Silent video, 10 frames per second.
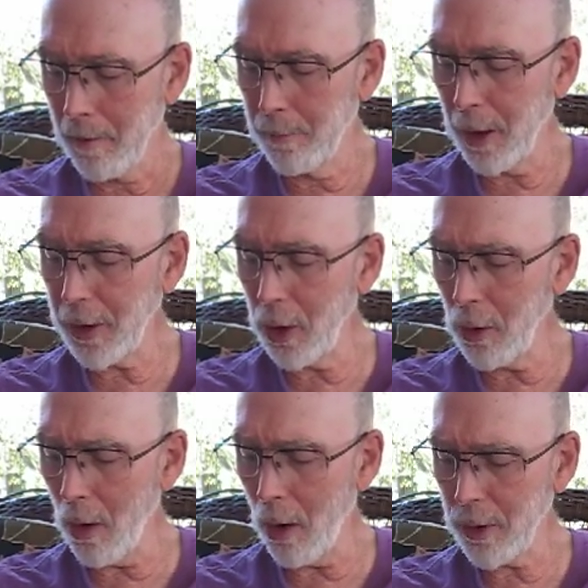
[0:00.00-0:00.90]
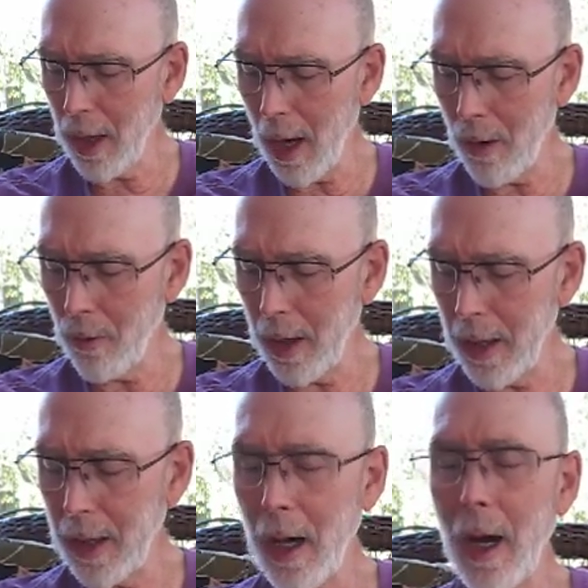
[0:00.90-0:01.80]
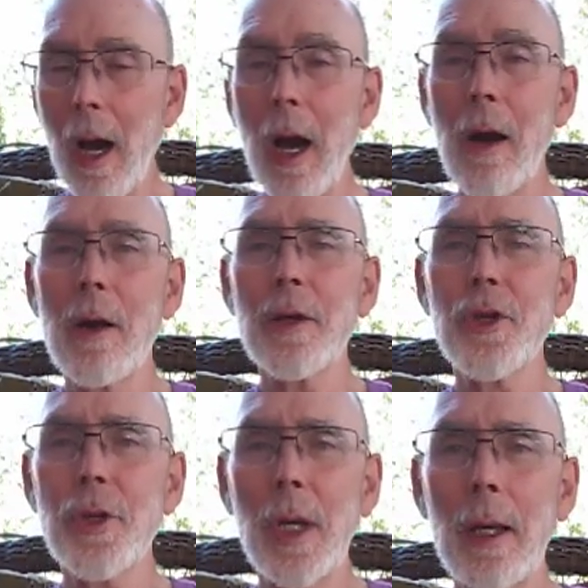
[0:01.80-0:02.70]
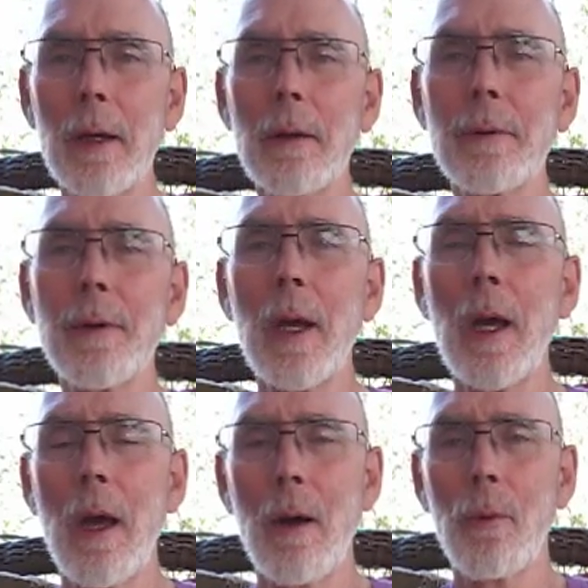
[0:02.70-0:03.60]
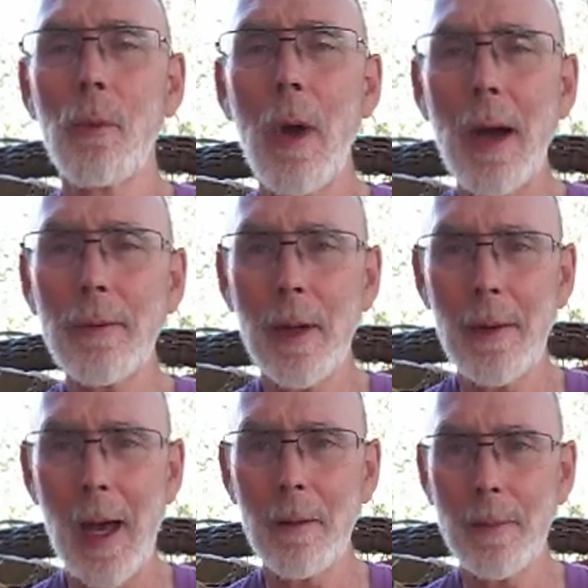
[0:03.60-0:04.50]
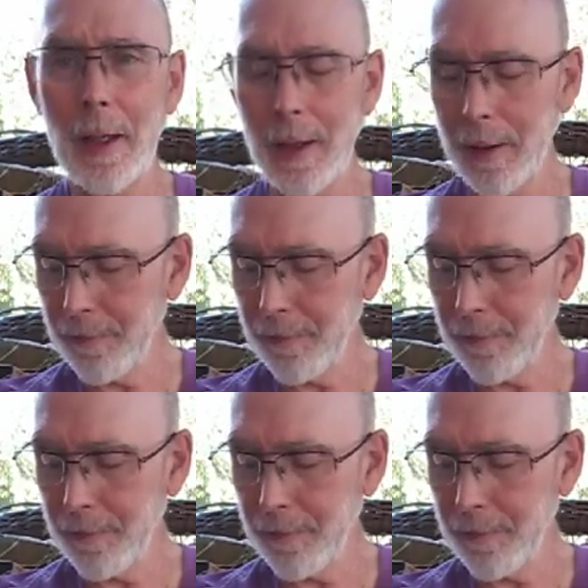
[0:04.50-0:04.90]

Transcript: but you, O Yahweh, are a shield round about me.